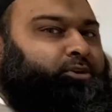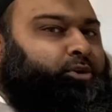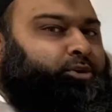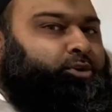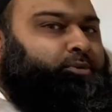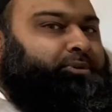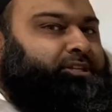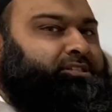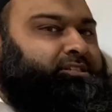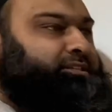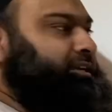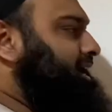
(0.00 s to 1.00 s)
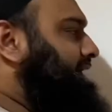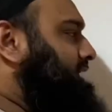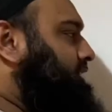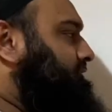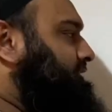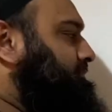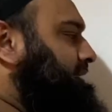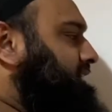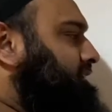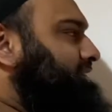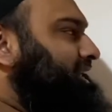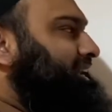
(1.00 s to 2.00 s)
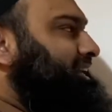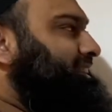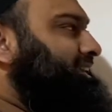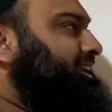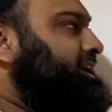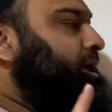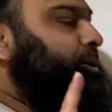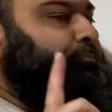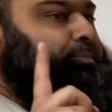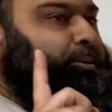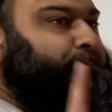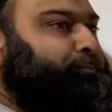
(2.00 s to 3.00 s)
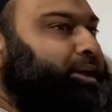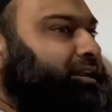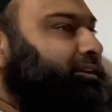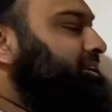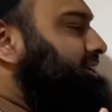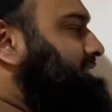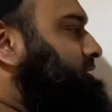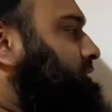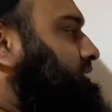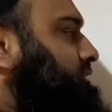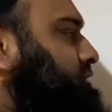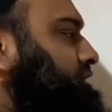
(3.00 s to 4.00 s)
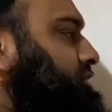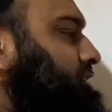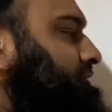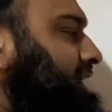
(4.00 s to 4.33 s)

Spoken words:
no humans, yeah, of the meaning of alladhi, but man is on the usage of